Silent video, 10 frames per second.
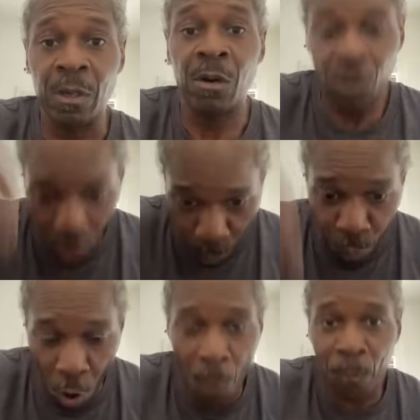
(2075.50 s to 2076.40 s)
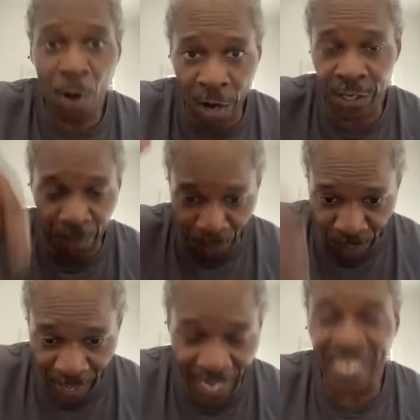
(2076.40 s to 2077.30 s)
on the poor part of the
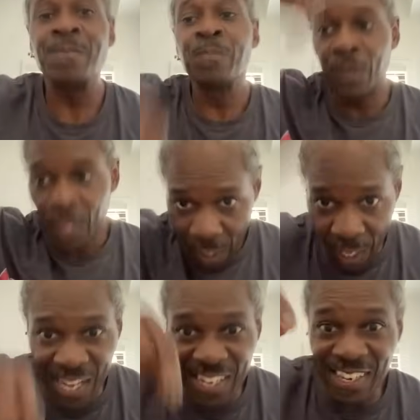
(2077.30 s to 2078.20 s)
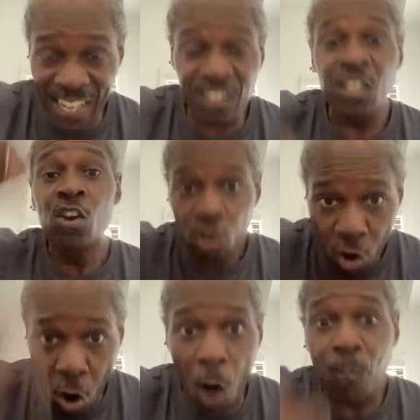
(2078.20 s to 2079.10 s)
planet in this
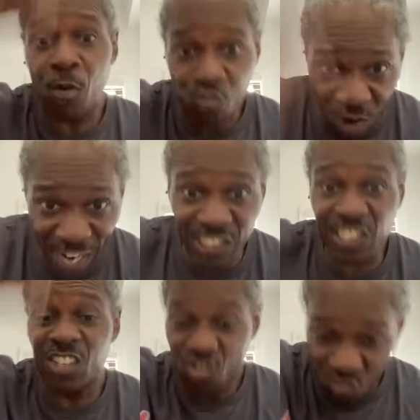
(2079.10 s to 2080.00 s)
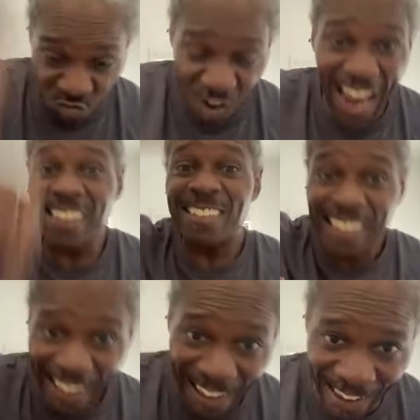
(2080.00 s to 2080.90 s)
corporation right
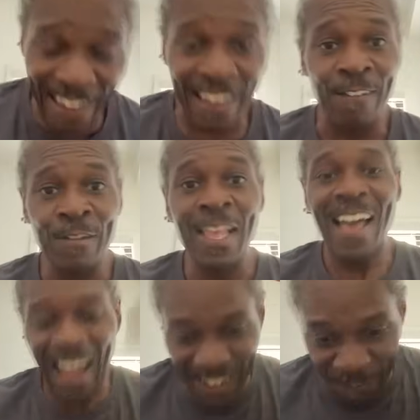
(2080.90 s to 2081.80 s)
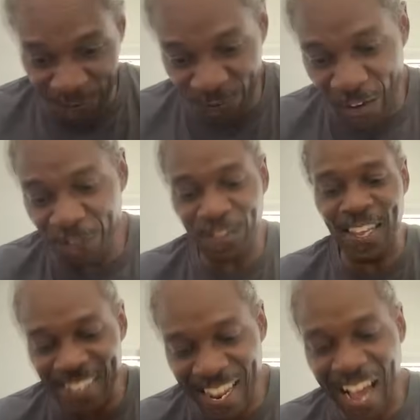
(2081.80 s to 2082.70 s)
here. Out of
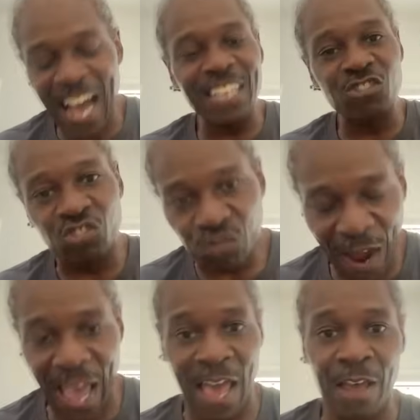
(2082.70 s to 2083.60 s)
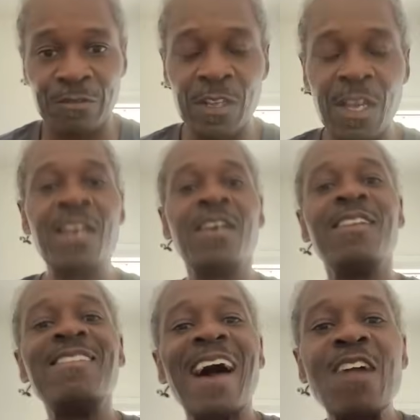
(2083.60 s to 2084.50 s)
59 drafts,
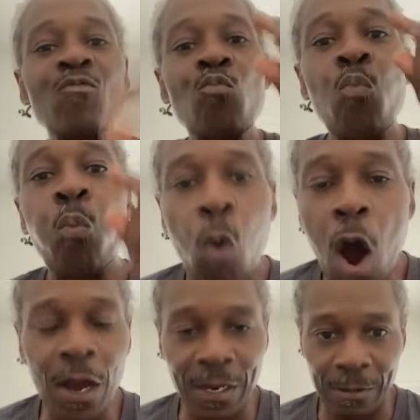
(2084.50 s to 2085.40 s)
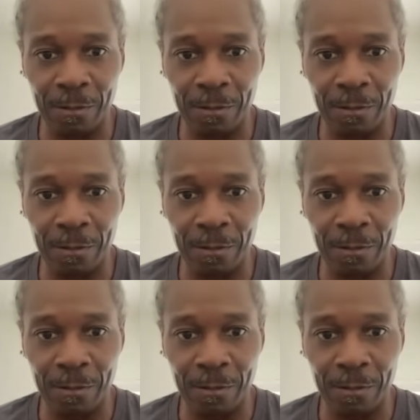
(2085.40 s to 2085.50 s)
not one.